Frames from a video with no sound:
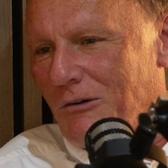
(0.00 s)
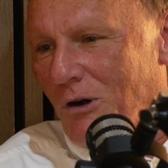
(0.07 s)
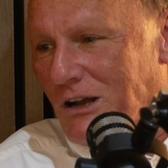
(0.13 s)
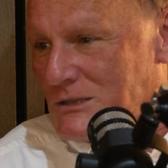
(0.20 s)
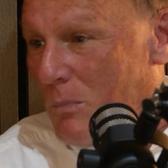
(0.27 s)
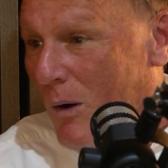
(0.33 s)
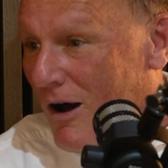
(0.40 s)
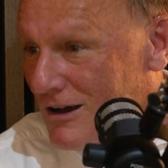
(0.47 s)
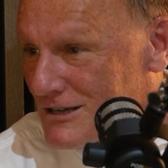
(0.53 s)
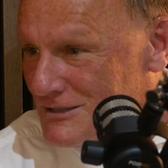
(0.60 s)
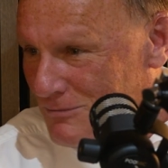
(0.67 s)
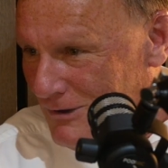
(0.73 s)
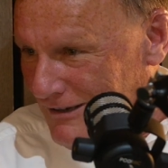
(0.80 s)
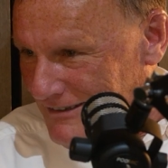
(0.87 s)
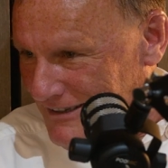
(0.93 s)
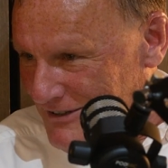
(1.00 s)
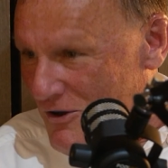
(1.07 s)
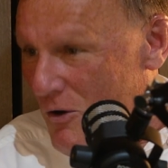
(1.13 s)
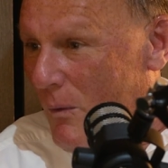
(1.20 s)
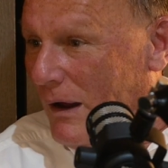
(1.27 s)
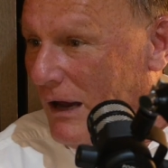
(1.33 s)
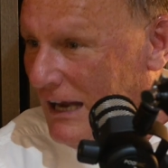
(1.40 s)
what's possible, you
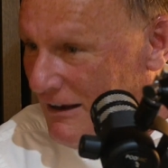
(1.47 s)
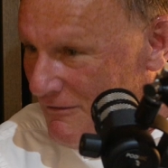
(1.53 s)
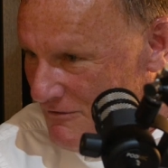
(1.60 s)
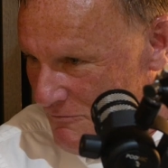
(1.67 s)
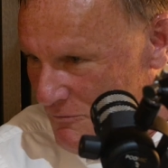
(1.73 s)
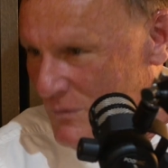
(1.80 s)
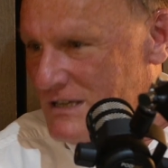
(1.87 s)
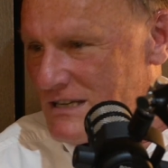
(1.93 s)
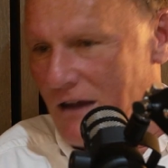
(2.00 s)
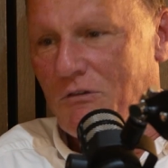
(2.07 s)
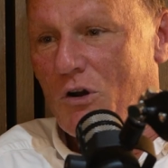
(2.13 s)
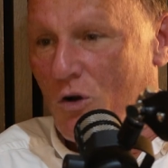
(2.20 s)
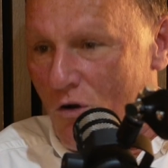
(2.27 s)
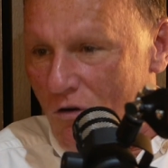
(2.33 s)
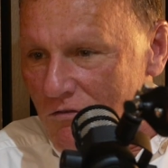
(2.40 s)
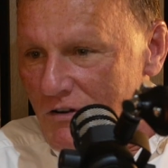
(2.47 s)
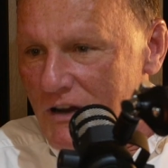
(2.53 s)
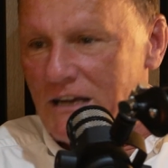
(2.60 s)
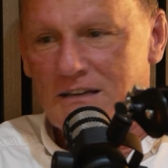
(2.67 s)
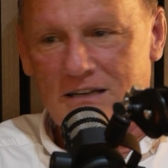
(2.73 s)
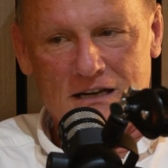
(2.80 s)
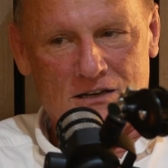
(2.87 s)
know, in, we'll say,
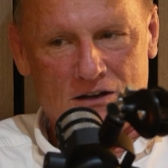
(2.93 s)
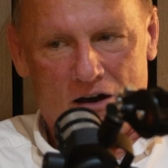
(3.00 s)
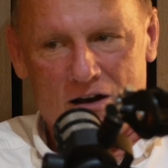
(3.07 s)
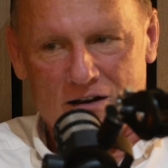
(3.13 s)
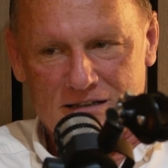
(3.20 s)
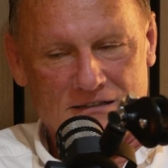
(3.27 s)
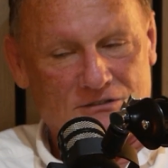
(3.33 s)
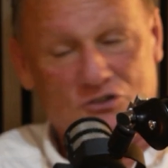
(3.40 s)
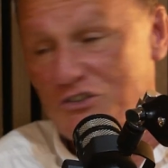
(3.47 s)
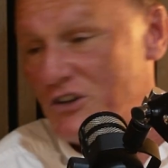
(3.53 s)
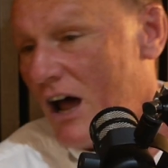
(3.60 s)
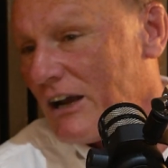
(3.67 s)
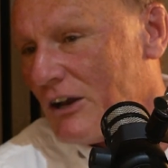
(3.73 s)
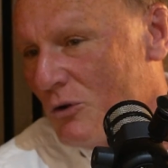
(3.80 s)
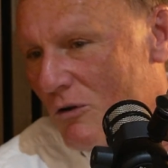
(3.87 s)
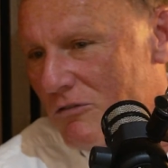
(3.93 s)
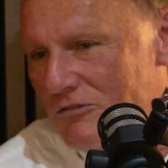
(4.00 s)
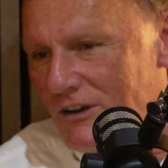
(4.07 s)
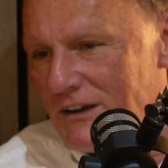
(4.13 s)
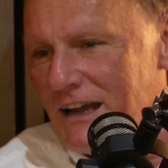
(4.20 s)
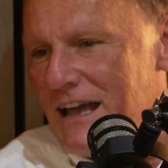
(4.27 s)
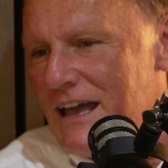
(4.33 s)
recovery, detox, and there's not enough
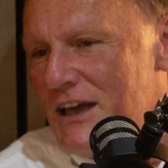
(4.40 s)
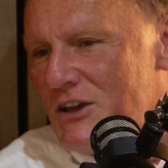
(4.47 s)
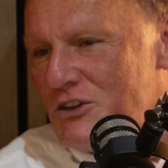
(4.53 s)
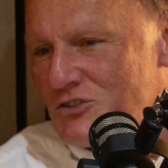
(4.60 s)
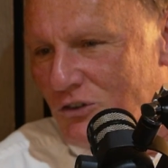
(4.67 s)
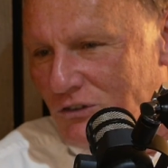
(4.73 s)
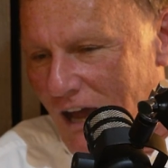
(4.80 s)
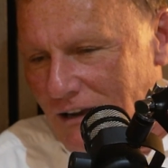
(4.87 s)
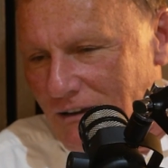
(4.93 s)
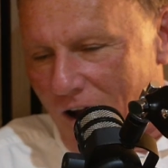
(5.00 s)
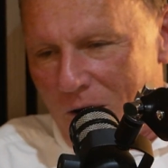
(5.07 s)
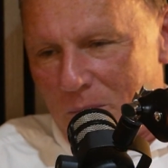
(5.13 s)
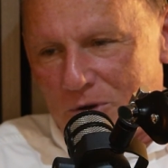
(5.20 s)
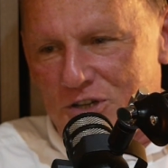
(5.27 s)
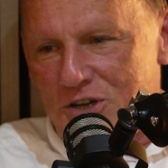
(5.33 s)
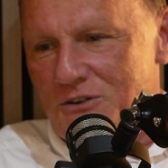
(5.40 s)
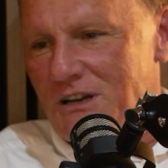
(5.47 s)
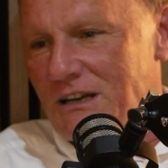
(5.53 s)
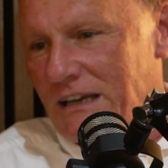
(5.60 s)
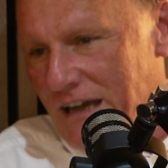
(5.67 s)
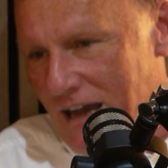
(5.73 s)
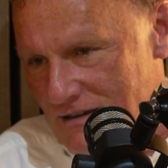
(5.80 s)
of it. So that
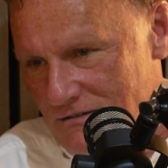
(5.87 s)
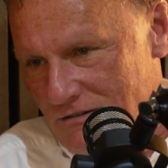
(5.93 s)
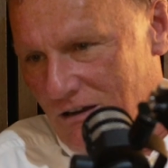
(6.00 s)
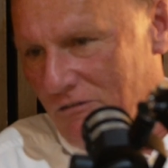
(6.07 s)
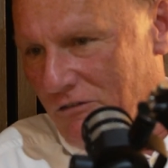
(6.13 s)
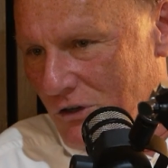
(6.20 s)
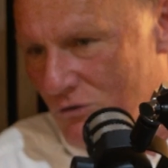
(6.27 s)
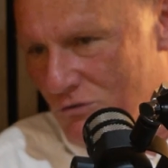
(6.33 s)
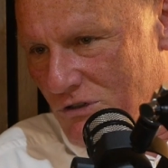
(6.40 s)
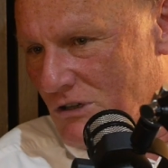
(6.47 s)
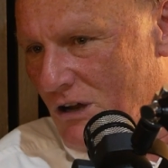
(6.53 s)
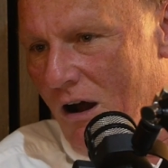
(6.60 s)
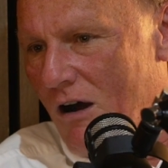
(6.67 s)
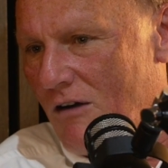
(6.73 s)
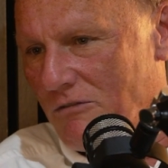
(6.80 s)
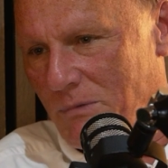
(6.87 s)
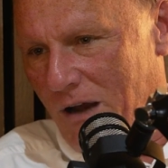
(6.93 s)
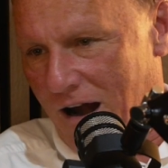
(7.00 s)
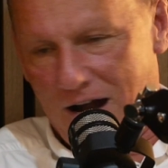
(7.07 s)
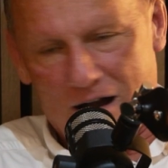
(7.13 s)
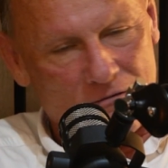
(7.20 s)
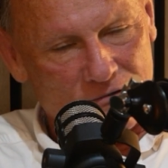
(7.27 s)
opportunity yesterday for you to talk from
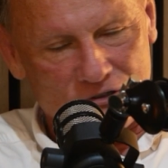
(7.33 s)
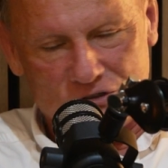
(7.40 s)
the heart